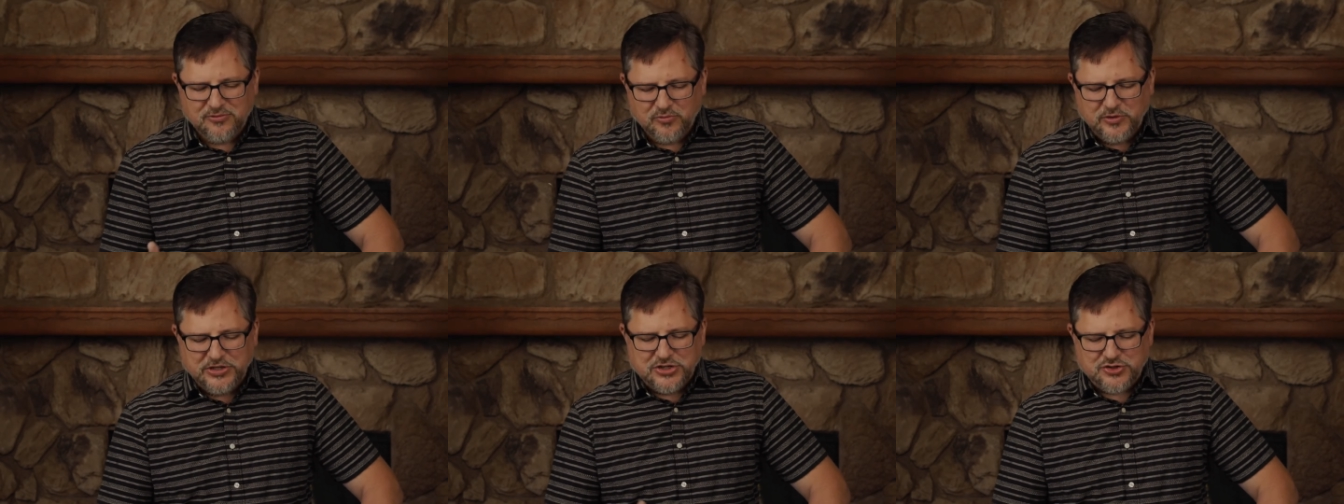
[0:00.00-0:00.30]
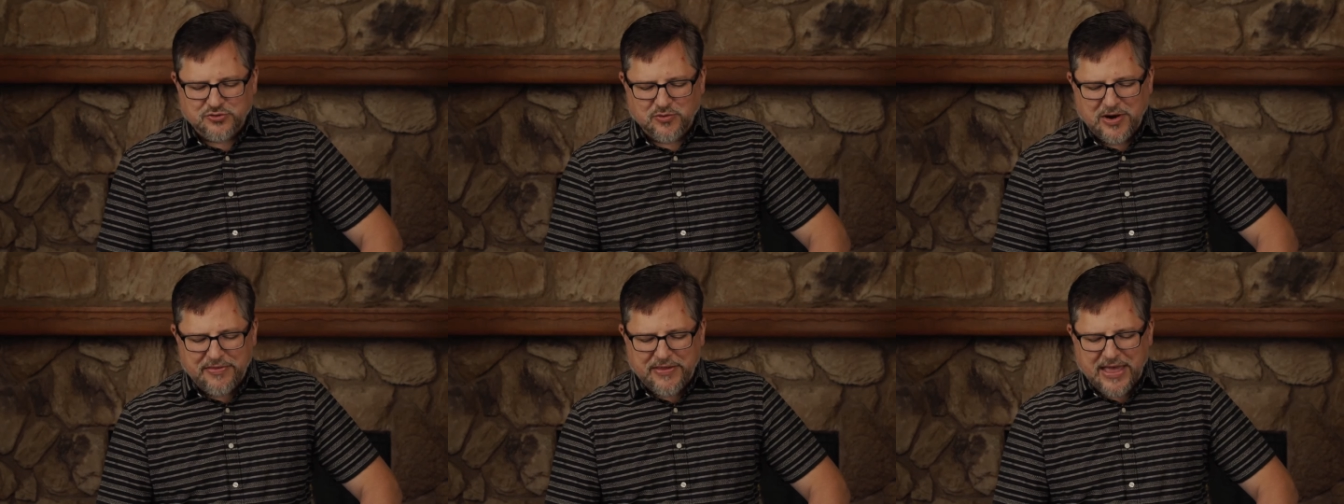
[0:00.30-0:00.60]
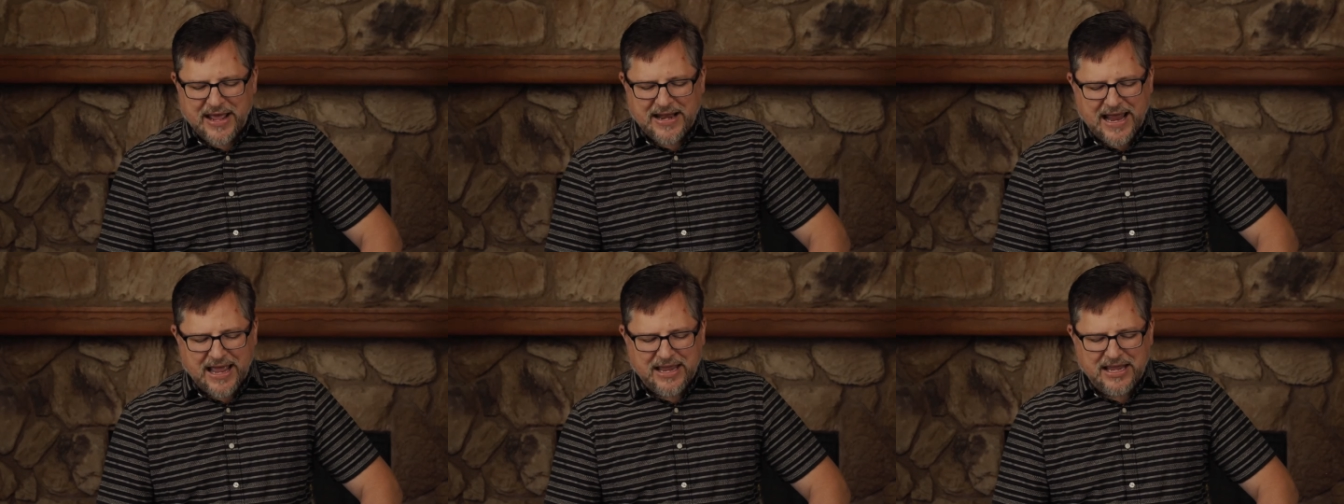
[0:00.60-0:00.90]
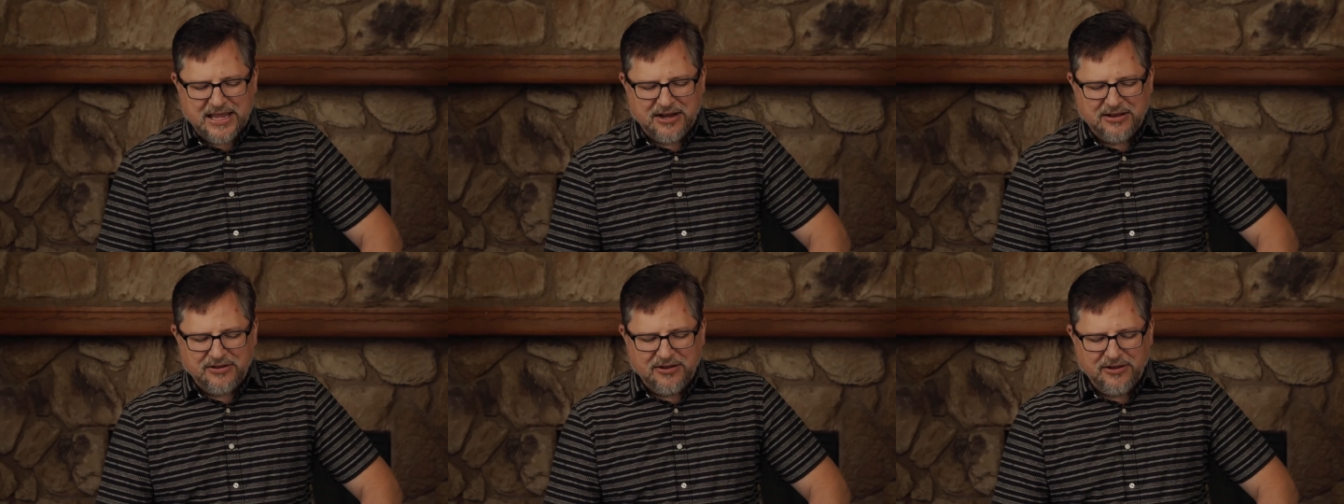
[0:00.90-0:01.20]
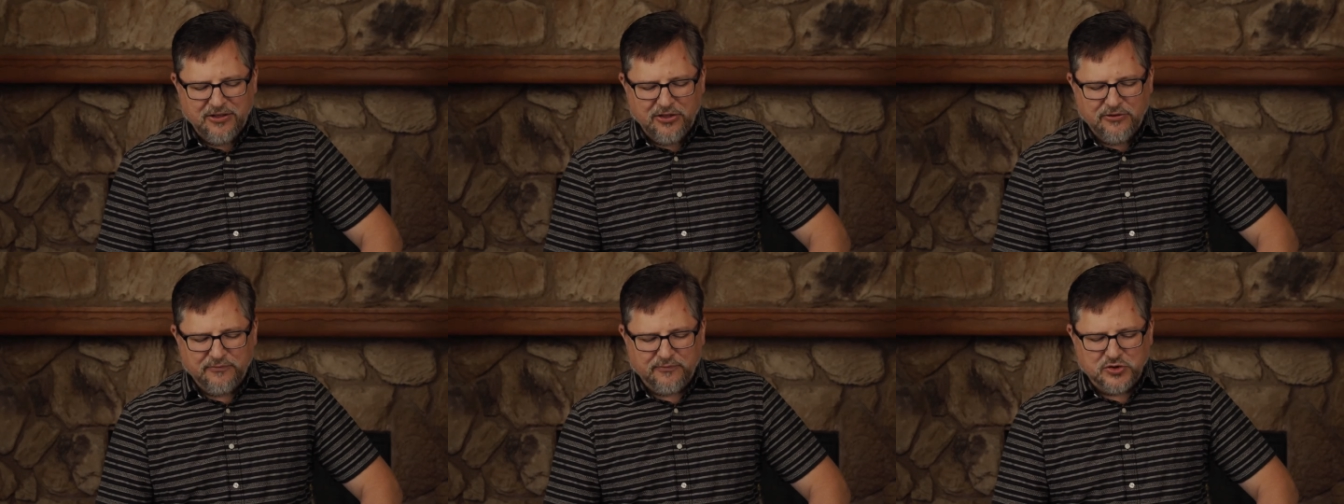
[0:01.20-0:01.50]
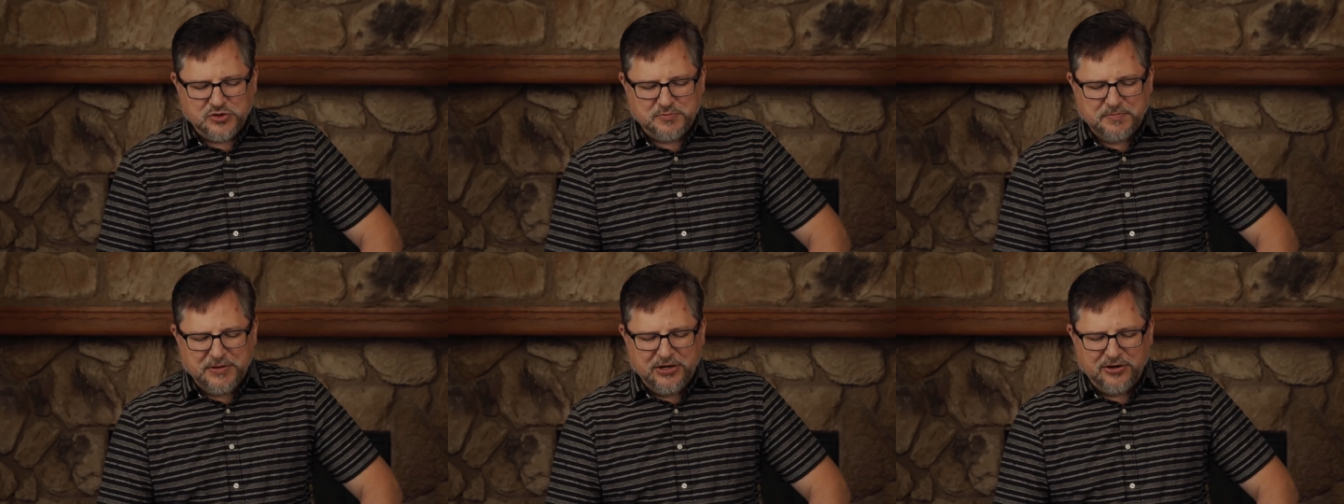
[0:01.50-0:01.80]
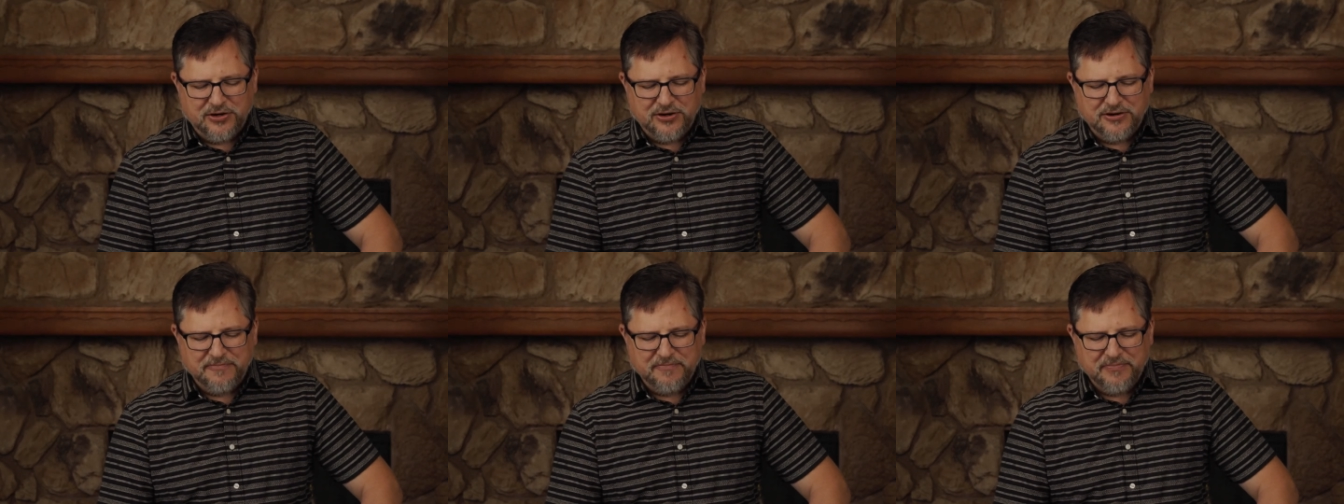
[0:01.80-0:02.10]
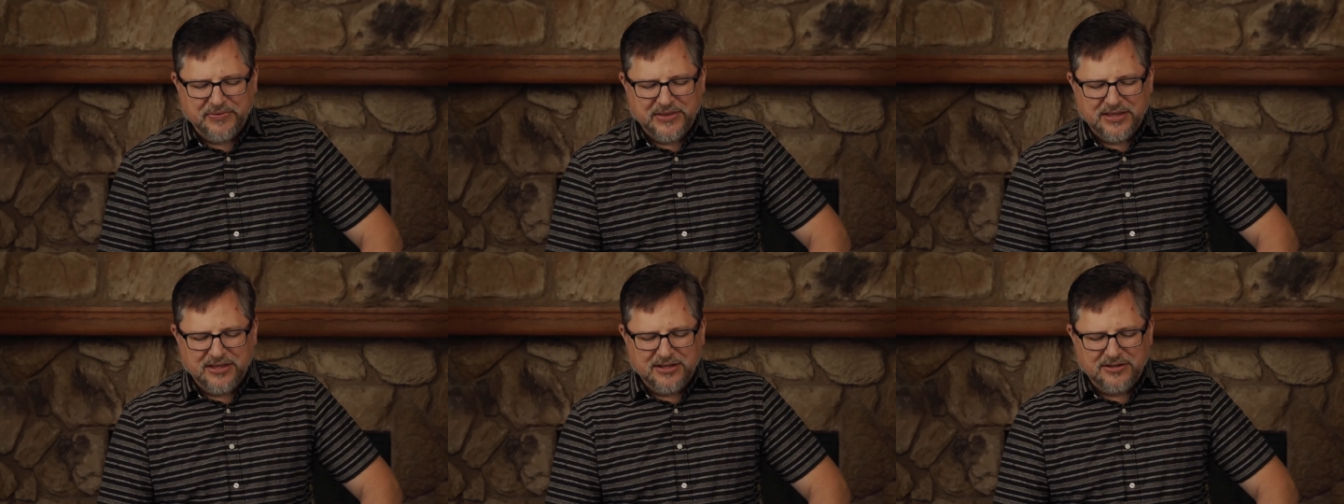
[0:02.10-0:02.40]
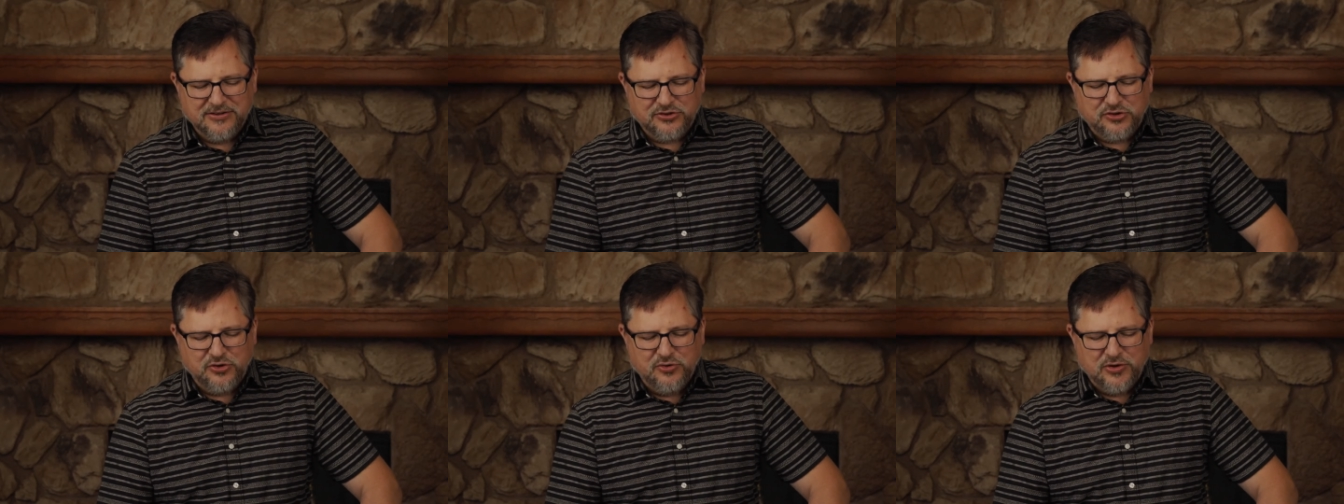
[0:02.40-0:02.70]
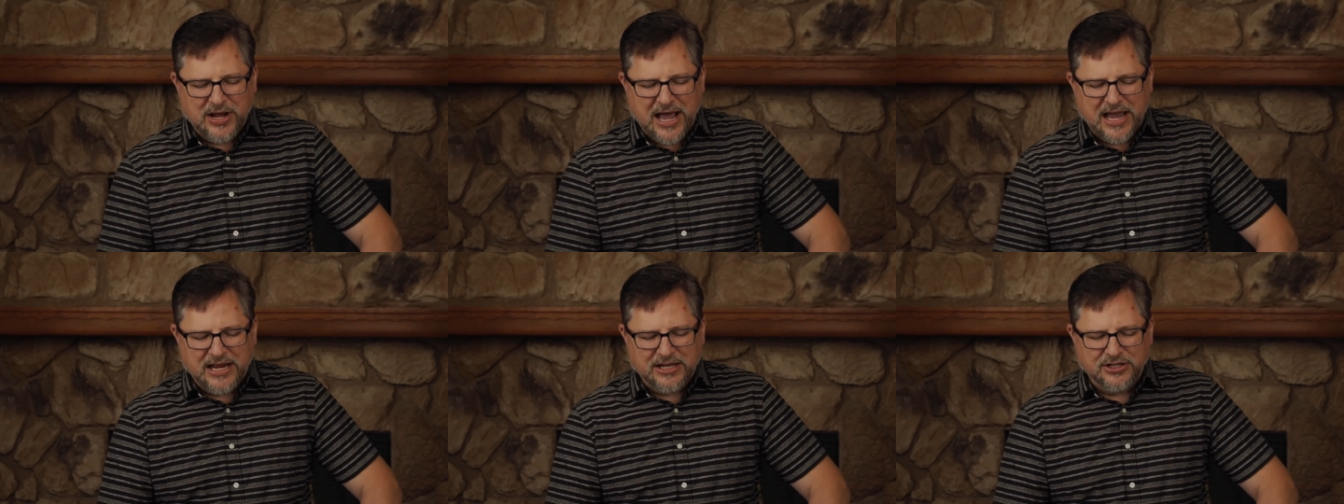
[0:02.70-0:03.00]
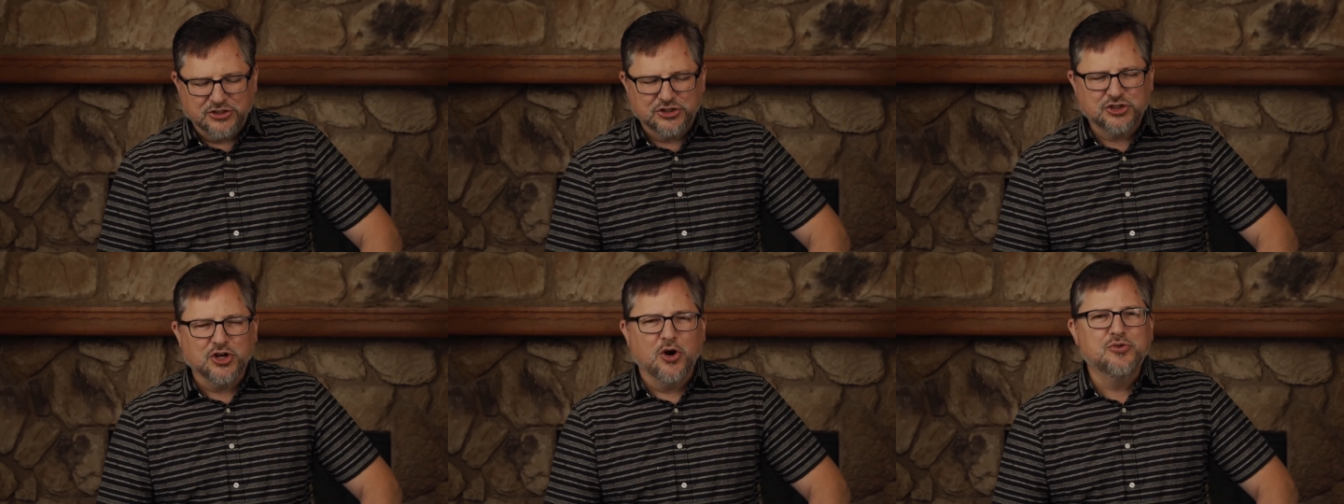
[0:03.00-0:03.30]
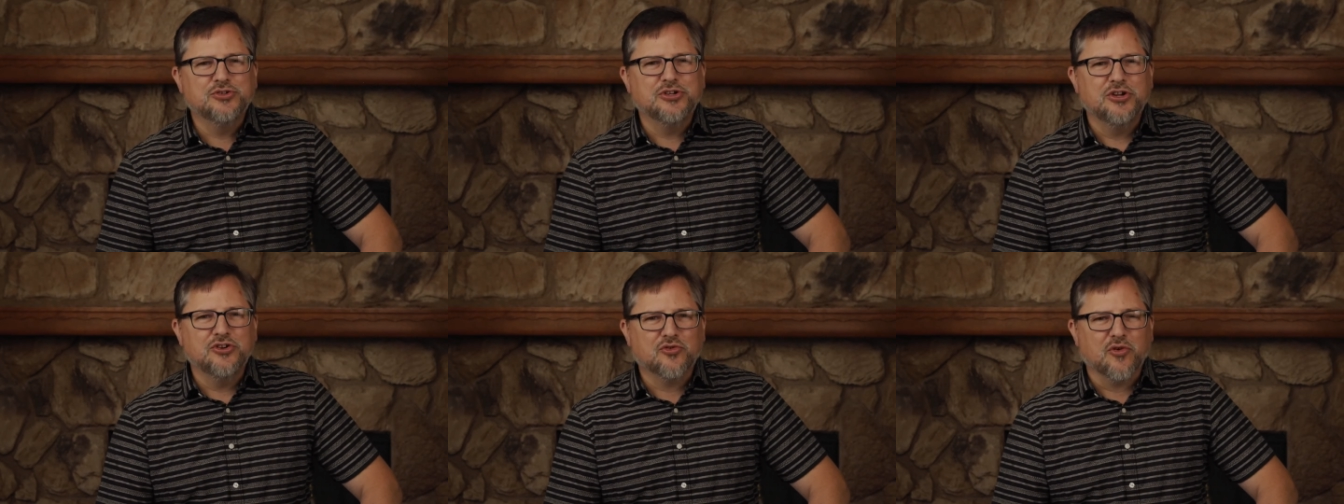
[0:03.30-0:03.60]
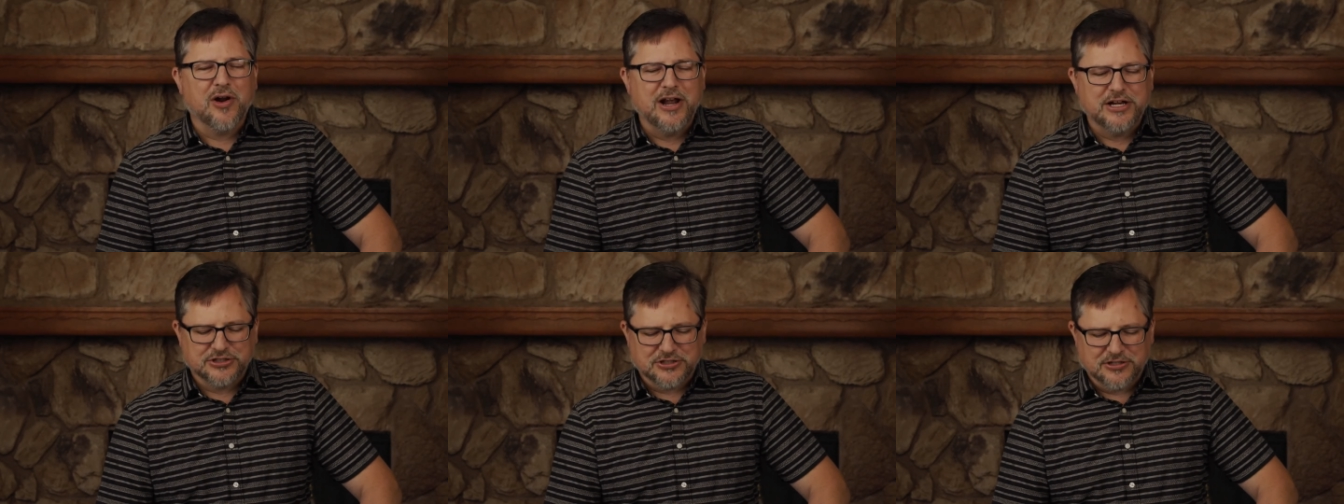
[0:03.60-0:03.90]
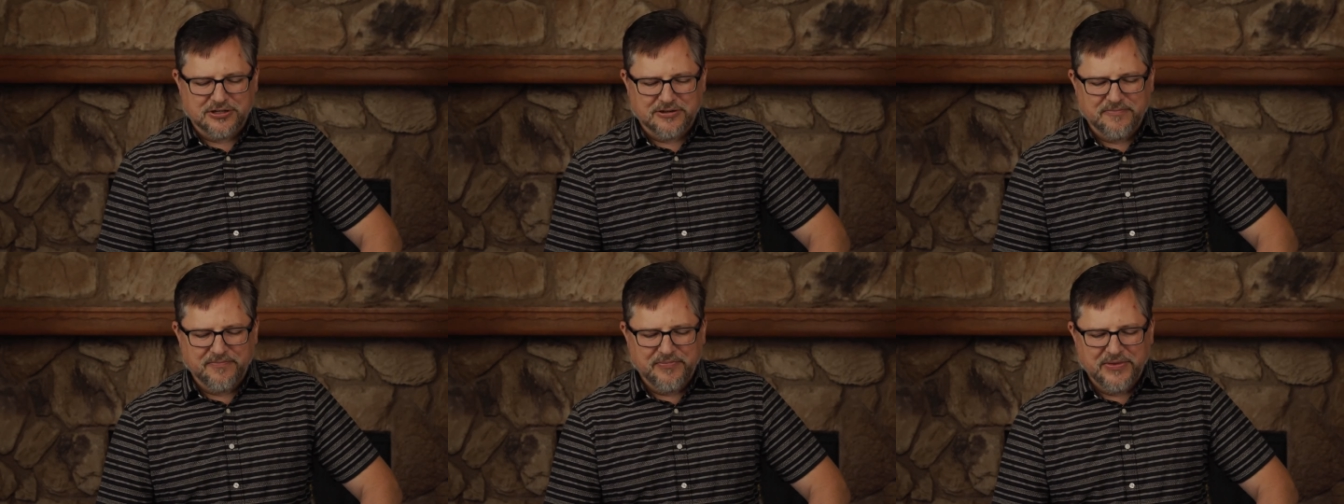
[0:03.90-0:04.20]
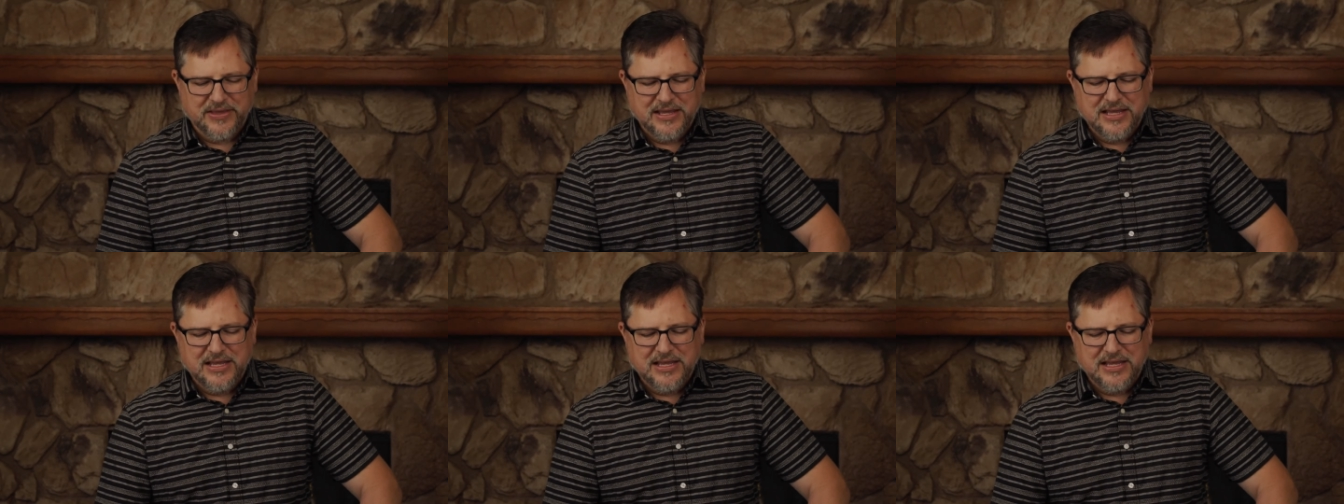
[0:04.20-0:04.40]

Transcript: We just read that in 1 Peter 2 9, chosen treasure.